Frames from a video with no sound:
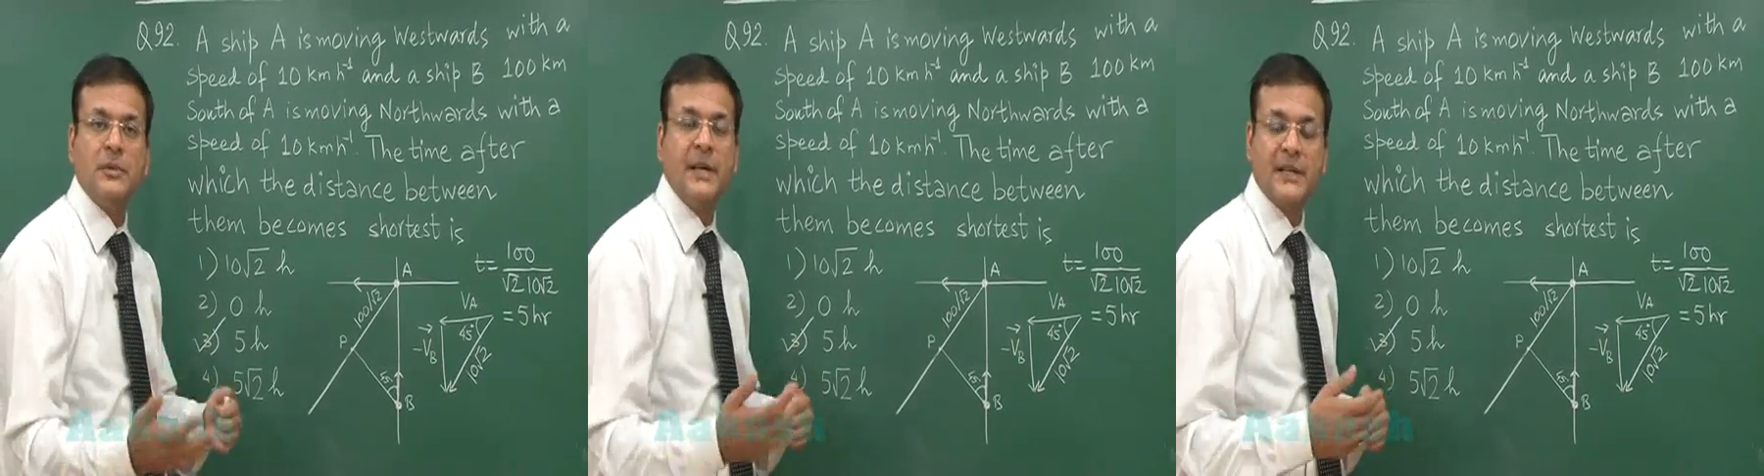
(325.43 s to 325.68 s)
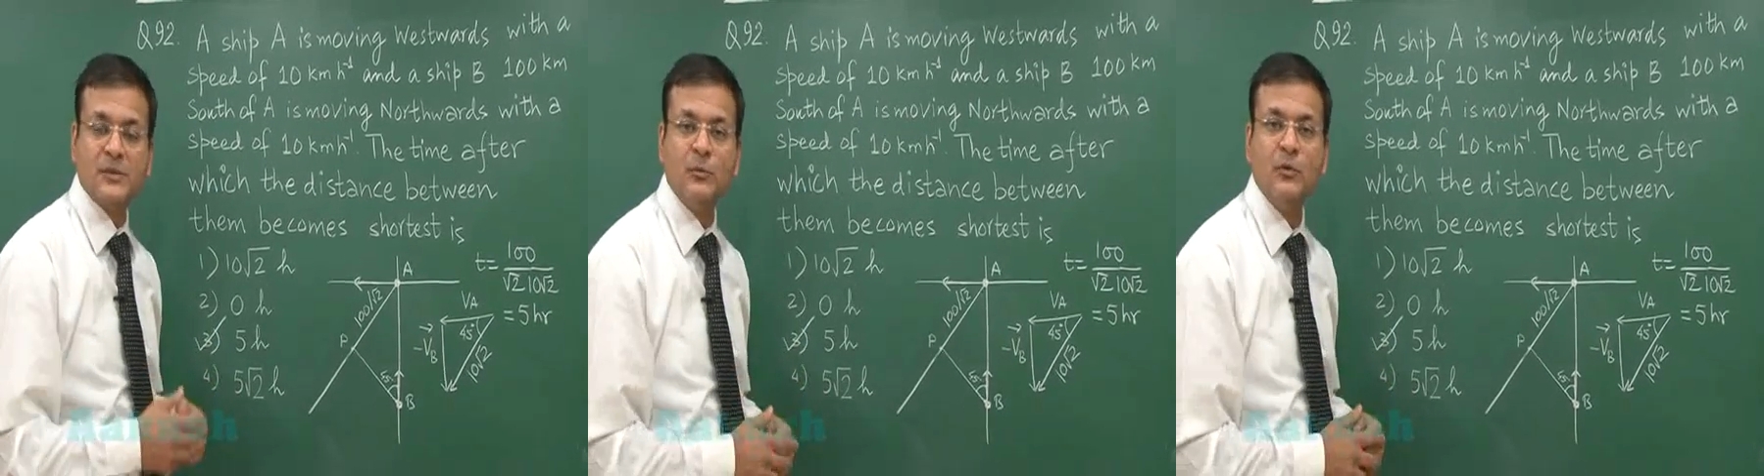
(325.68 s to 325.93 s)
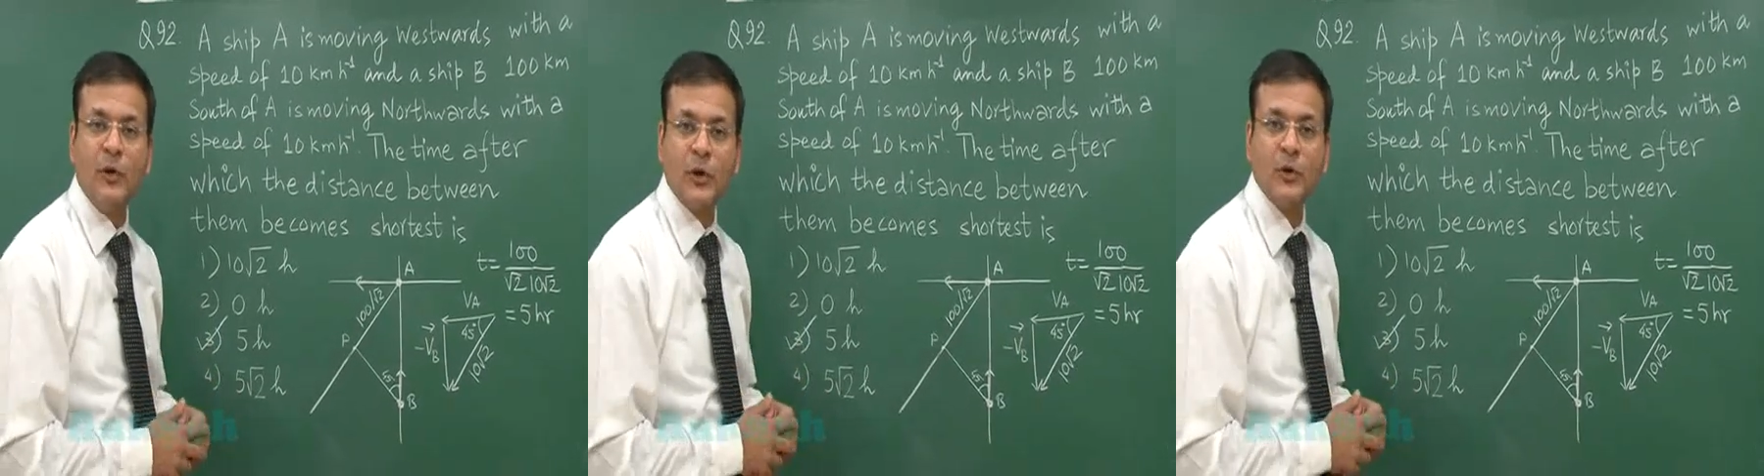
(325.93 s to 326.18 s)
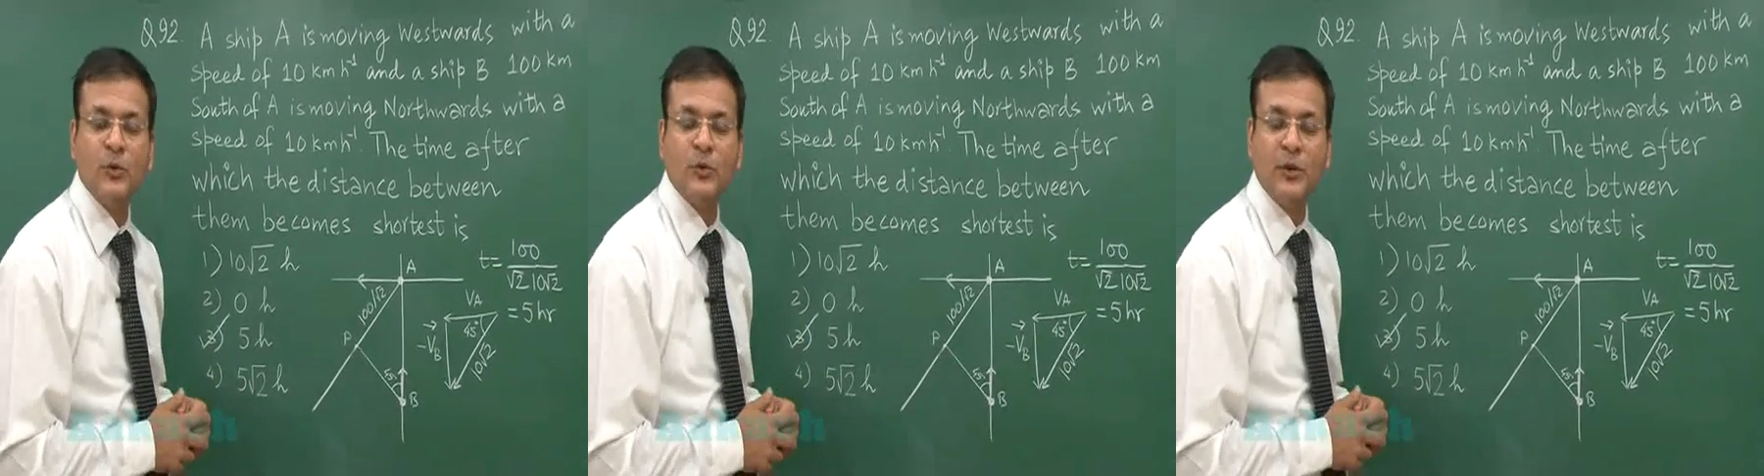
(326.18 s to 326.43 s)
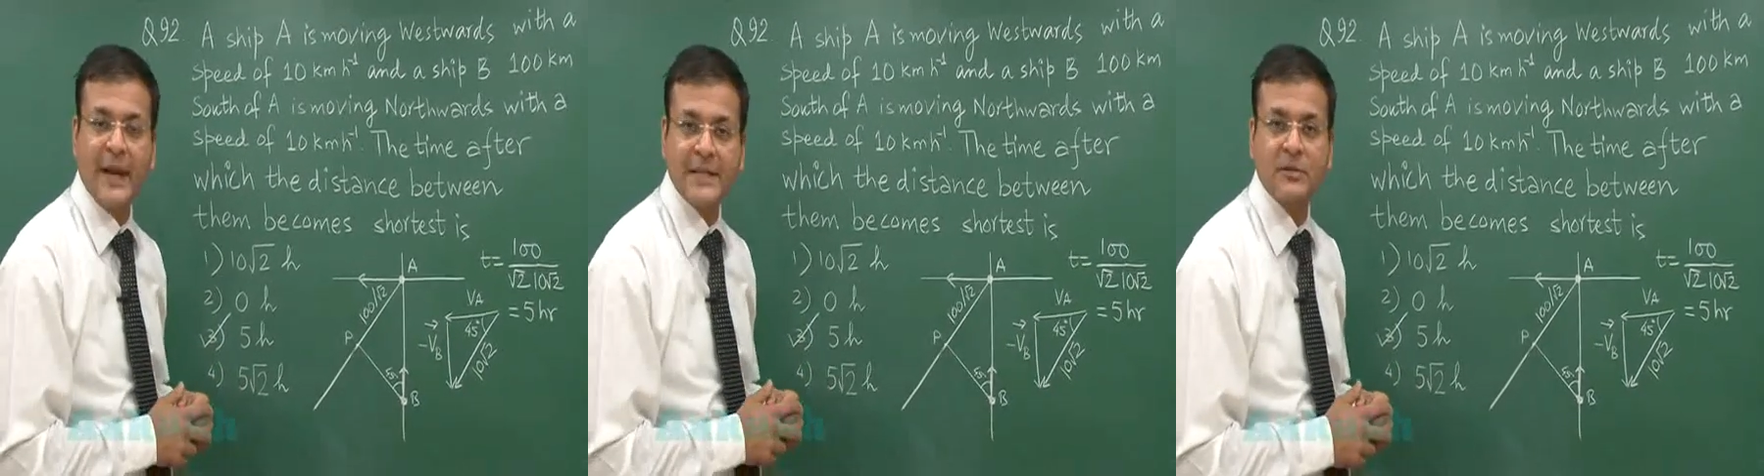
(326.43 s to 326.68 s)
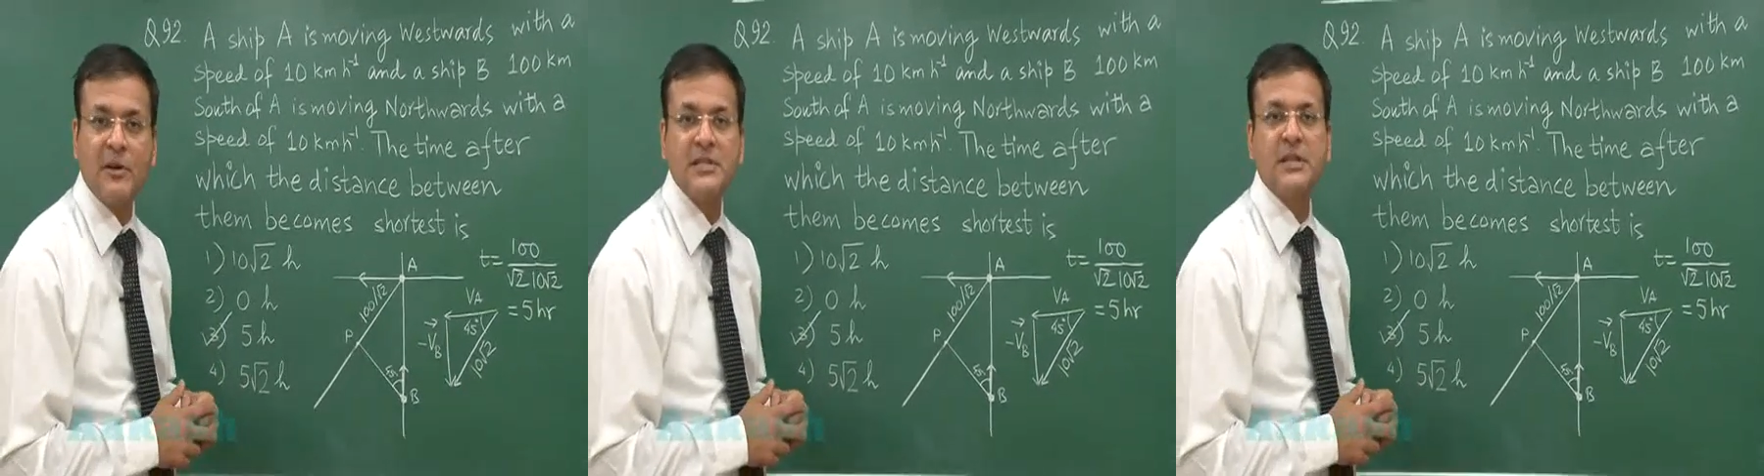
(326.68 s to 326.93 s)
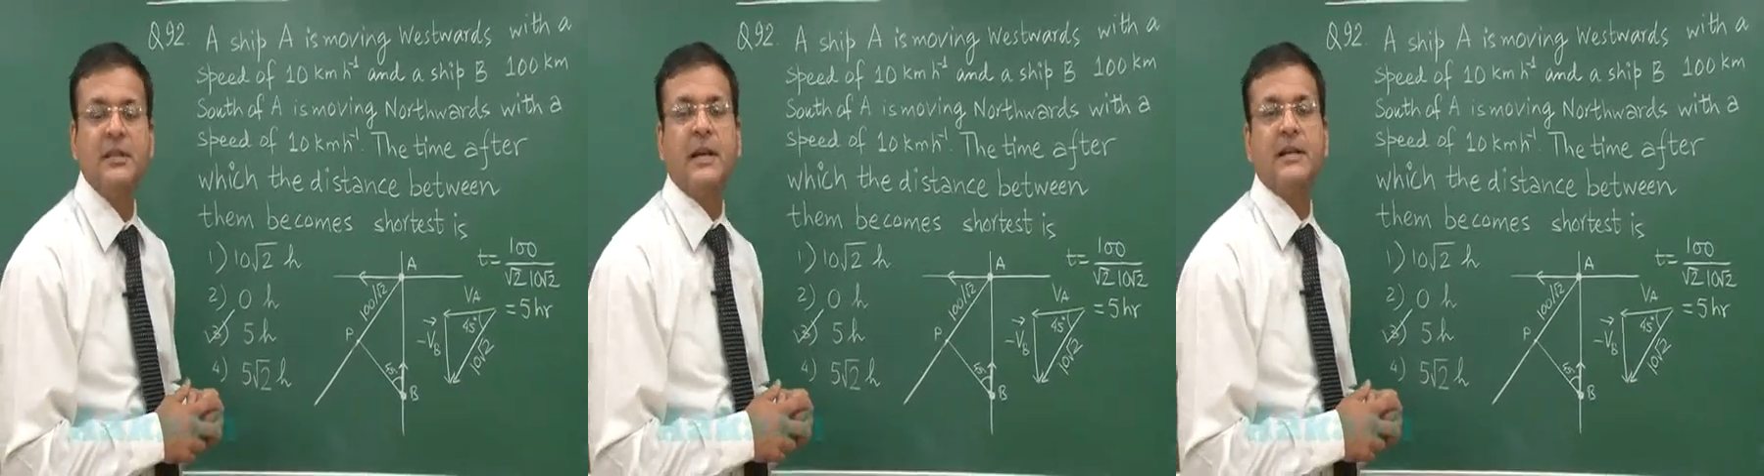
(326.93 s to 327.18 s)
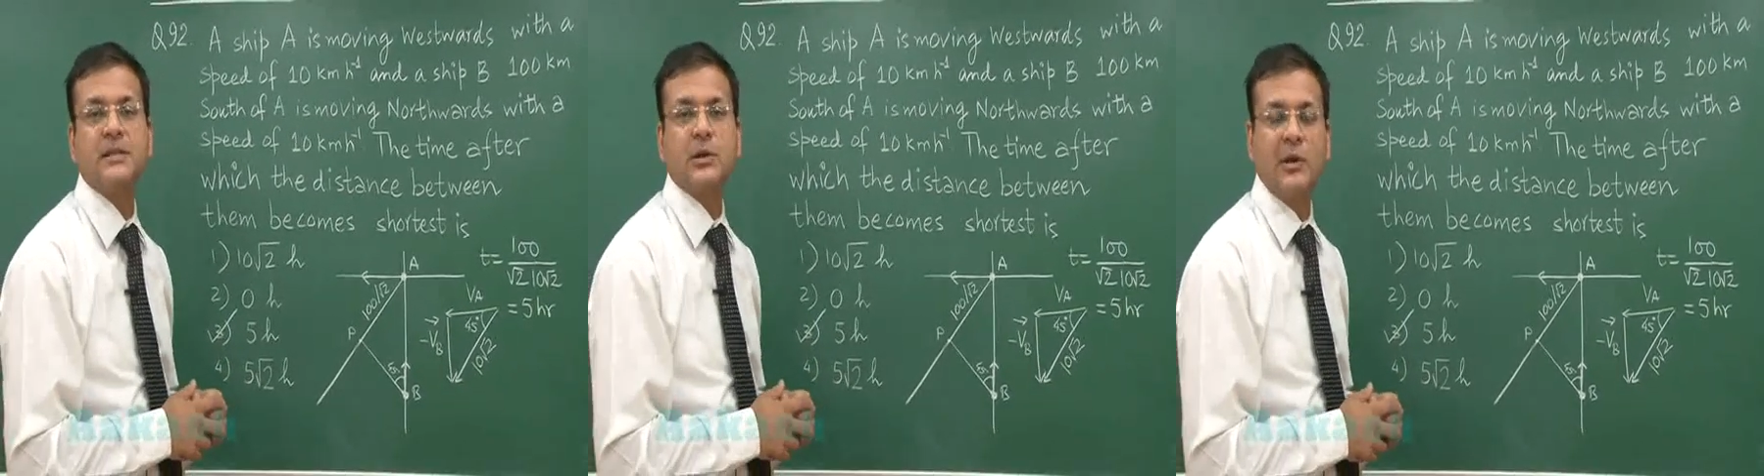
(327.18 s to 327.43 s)
let us move on to next question that
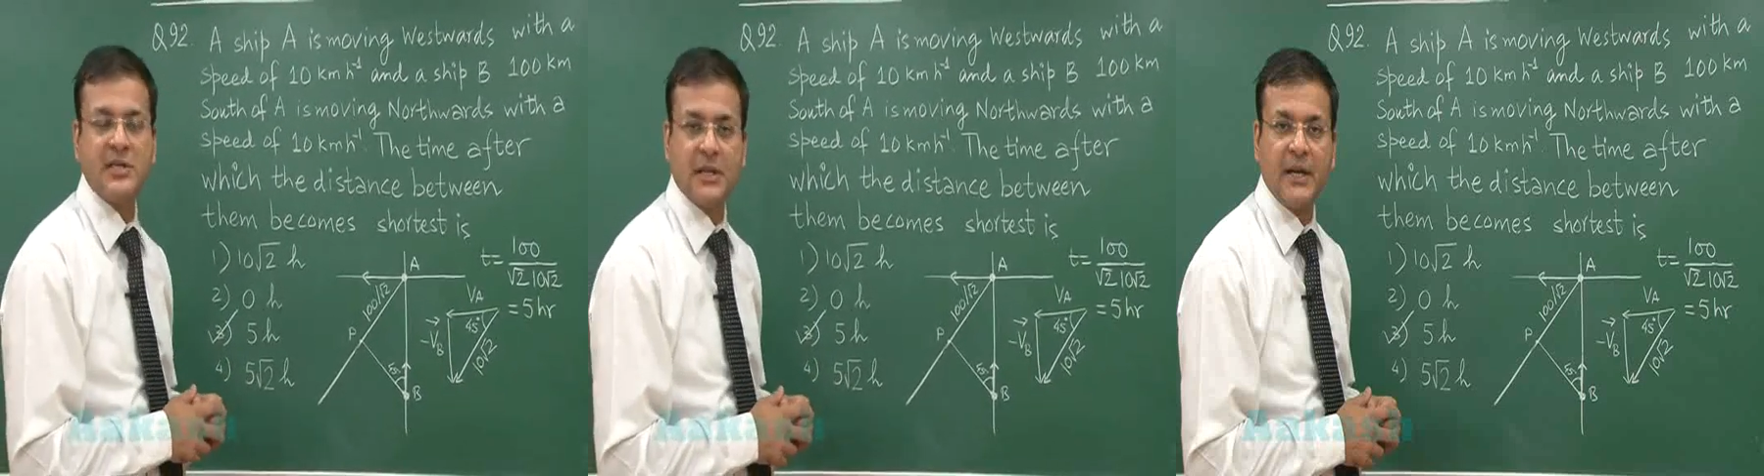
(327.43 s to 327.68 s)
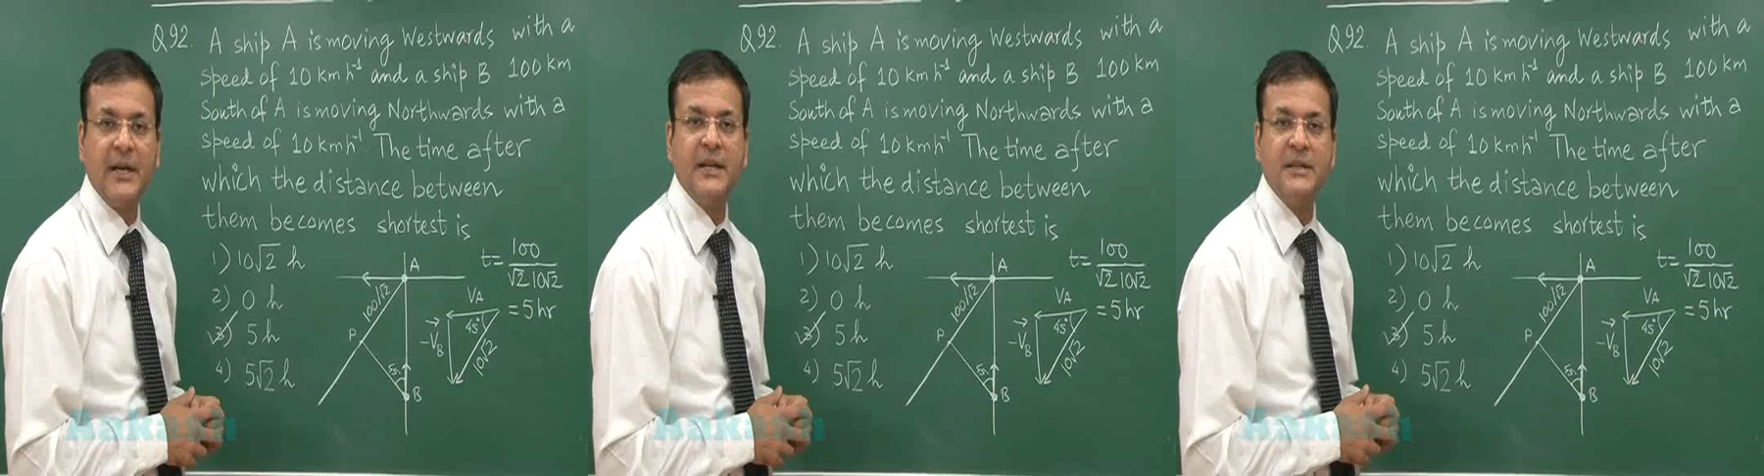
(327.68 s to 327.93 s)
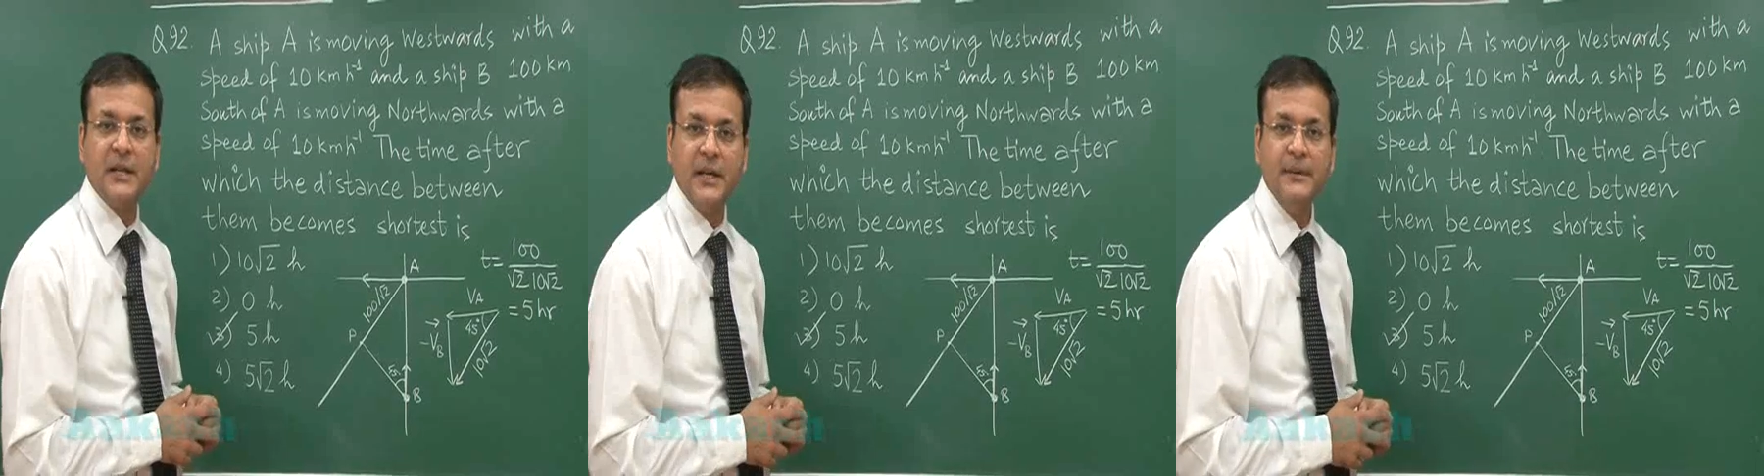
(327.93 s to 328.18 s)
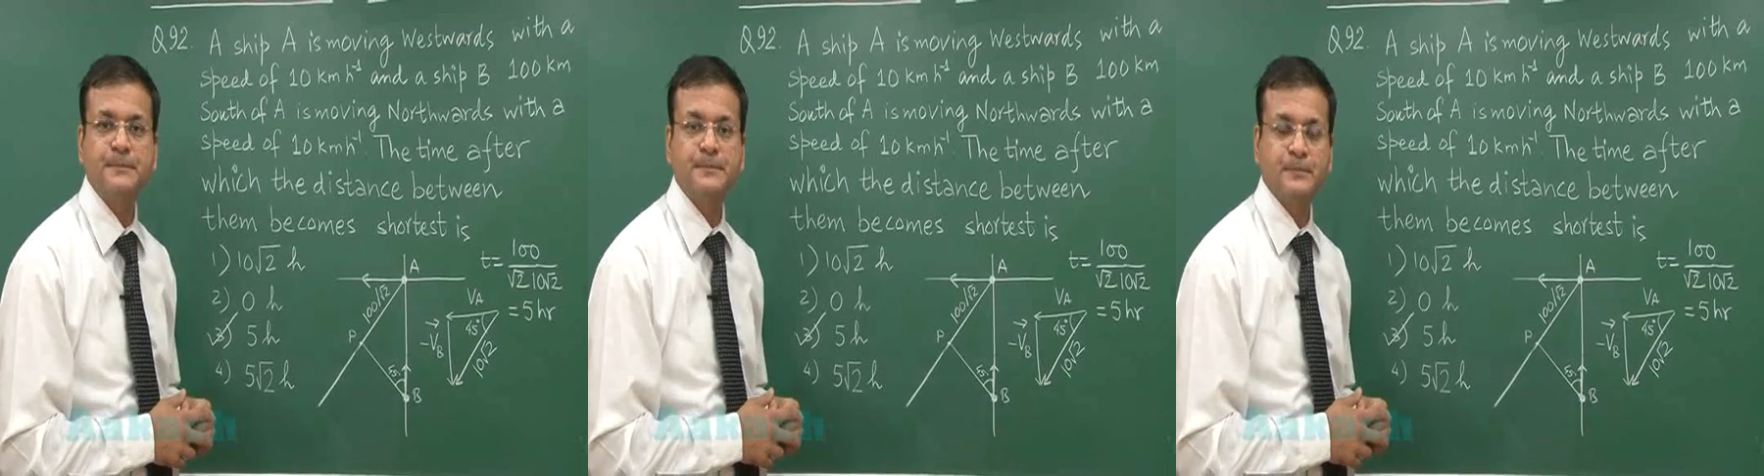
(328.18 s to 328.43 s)
is question 93